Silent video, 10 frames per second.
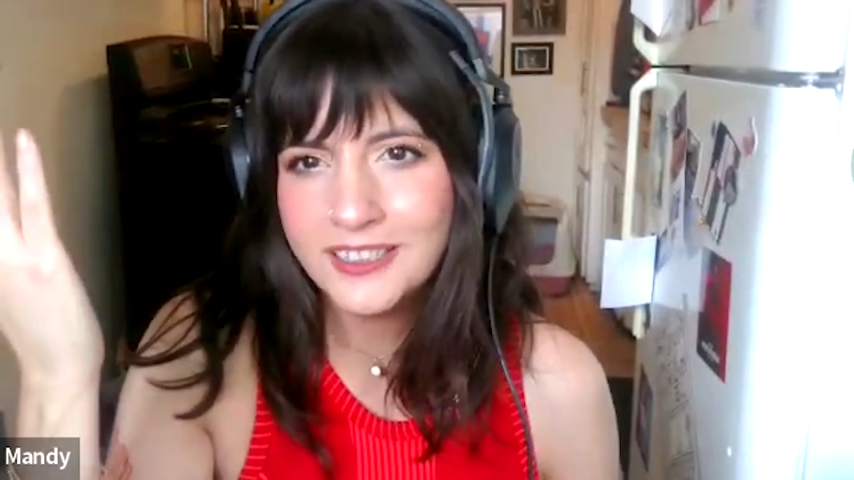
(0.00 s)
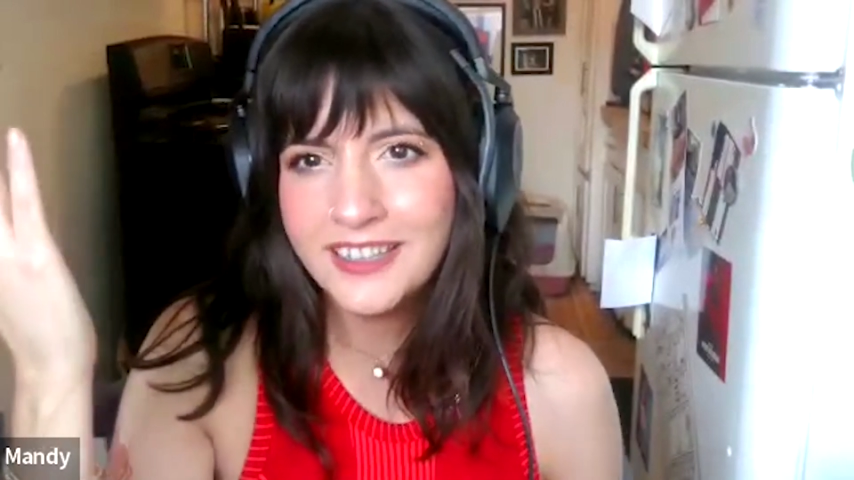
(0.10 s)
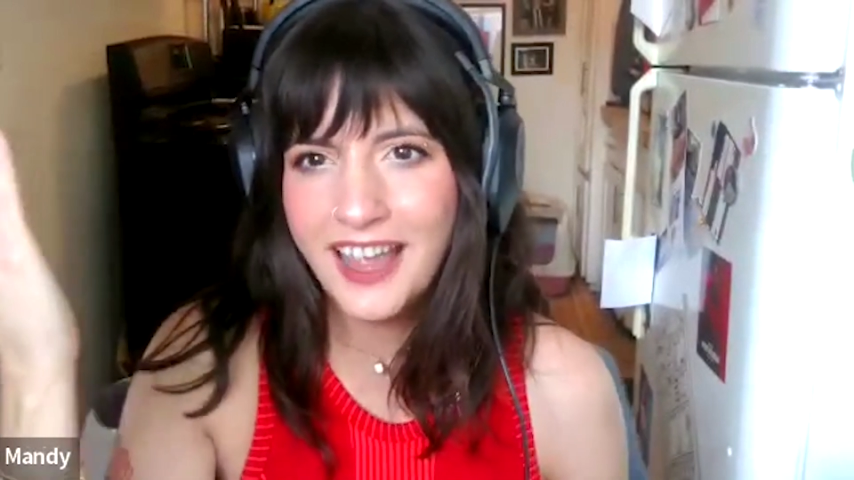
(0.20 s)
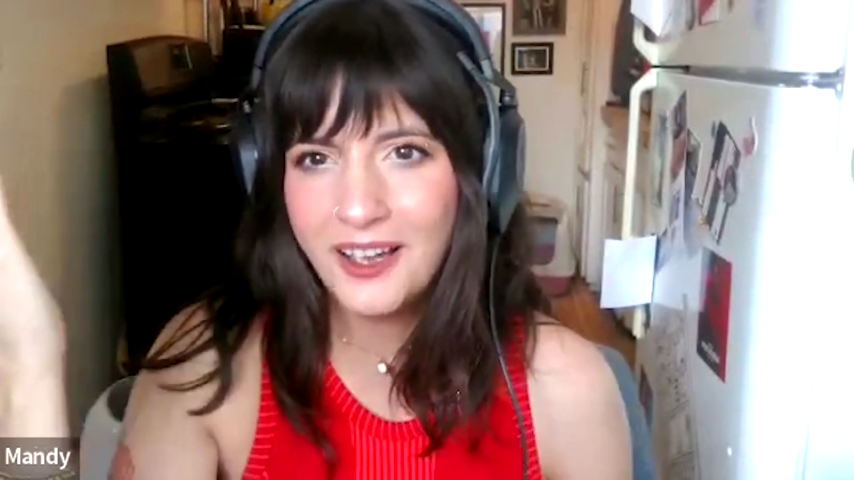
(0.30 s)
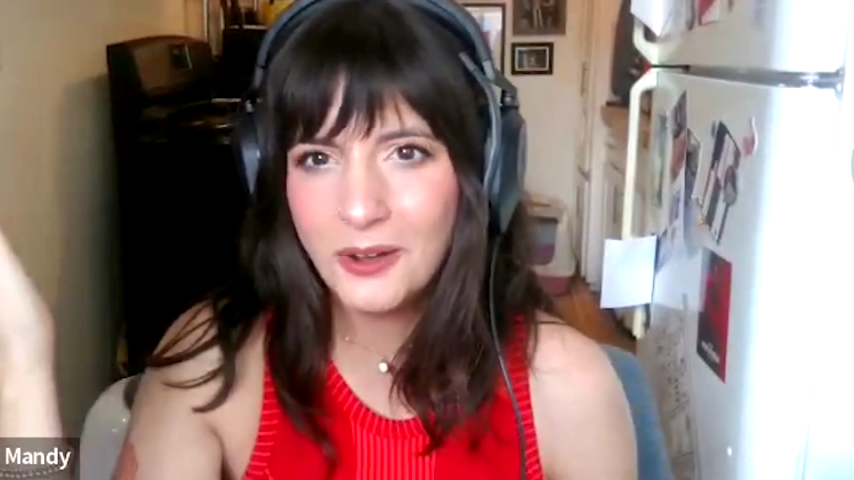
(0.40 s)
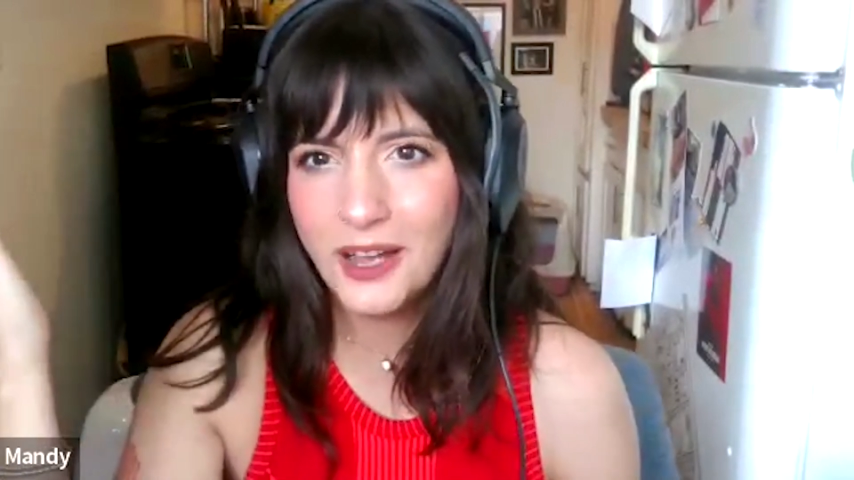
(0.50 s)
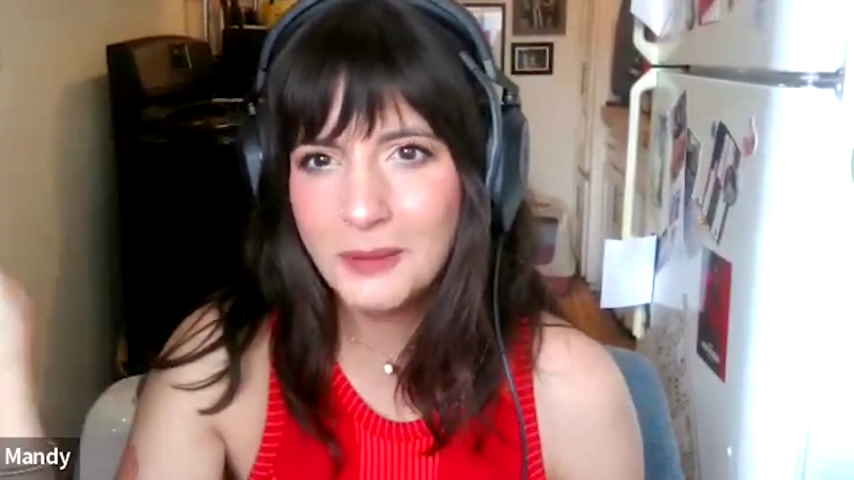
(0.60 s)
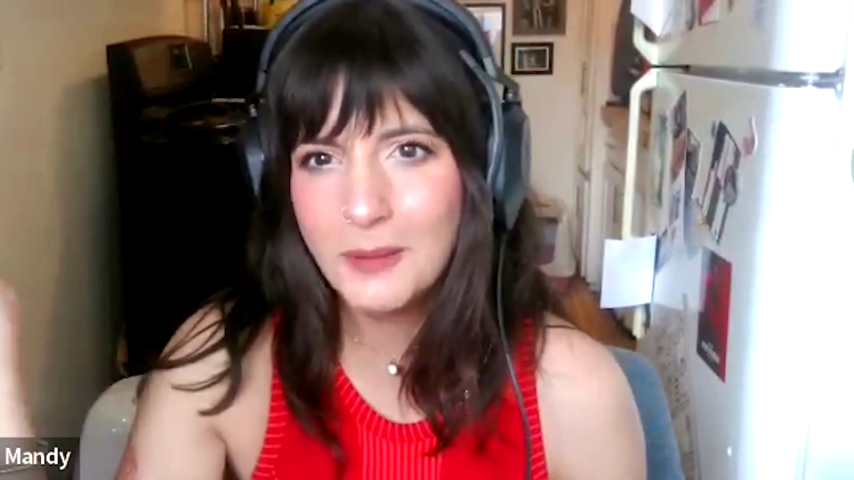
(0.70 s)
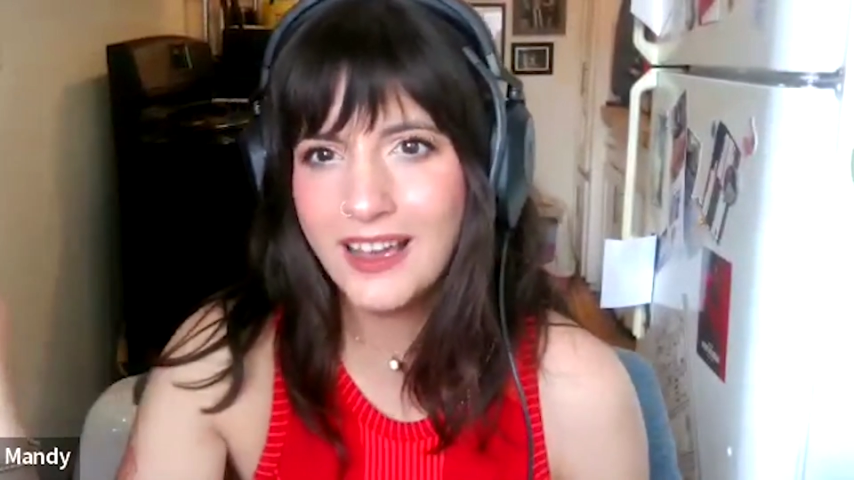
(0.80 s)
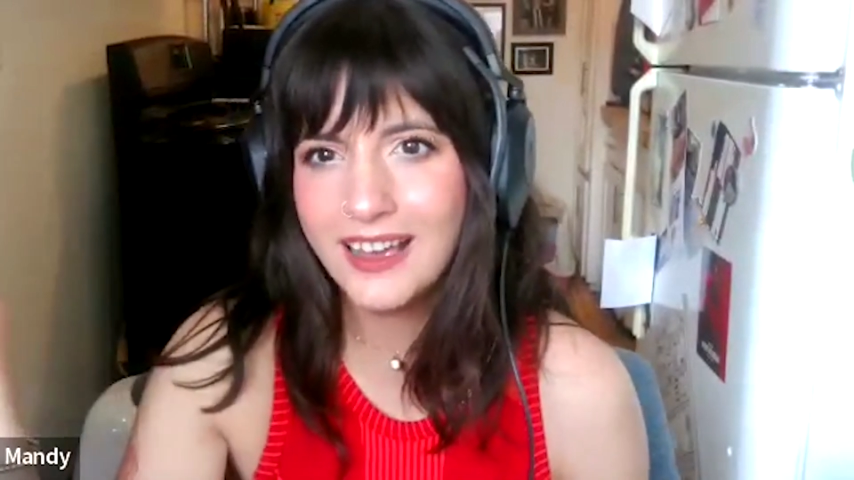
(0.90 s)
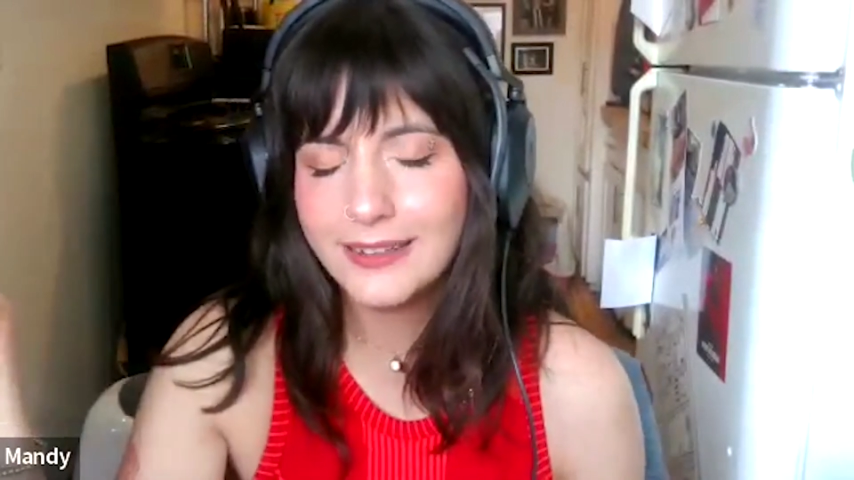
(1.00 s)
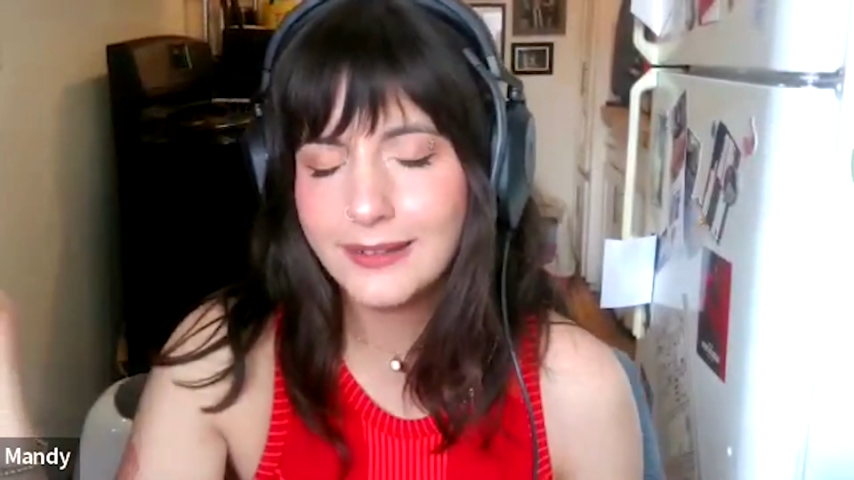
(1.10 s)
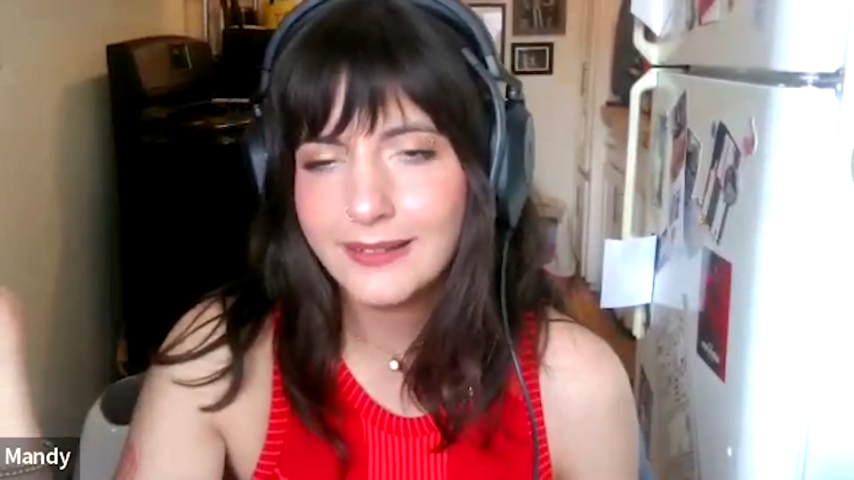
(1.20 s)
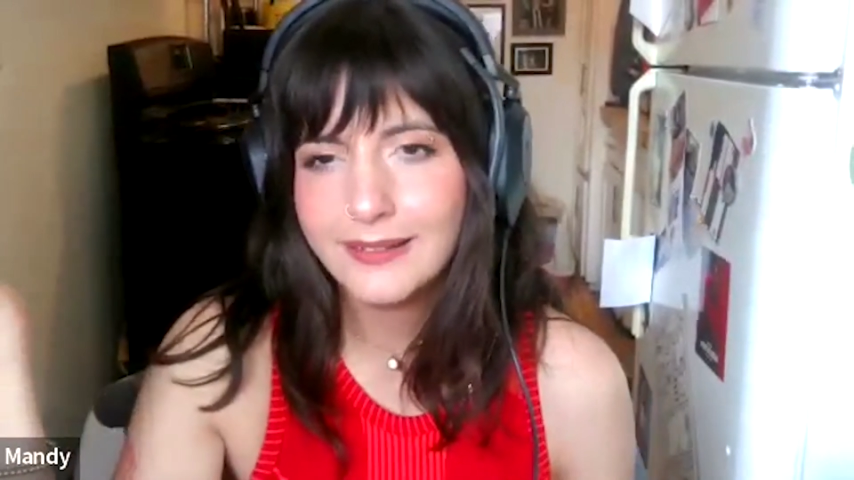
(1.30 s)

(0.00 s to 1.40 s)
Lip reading: now I'm not